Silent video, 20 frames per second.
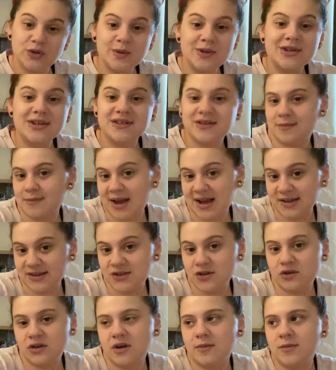which is a
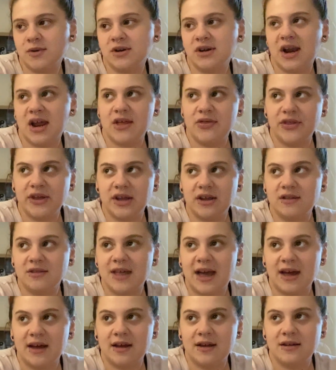master number, and I
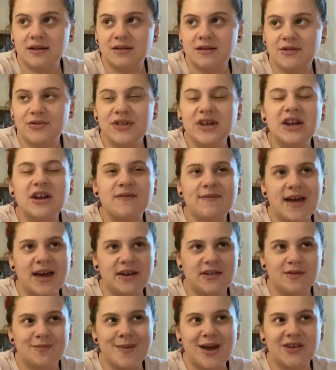think of that
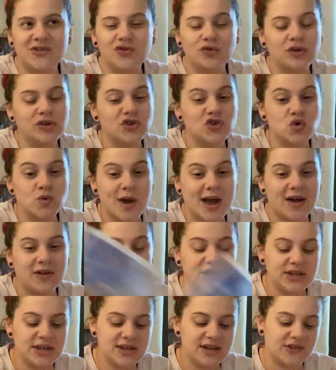as mastering
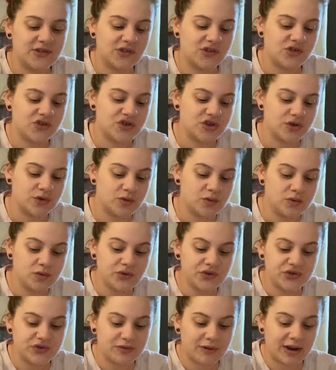duality because it's
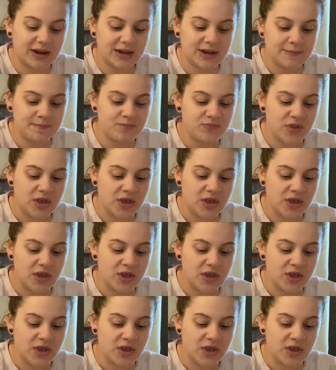twos, right?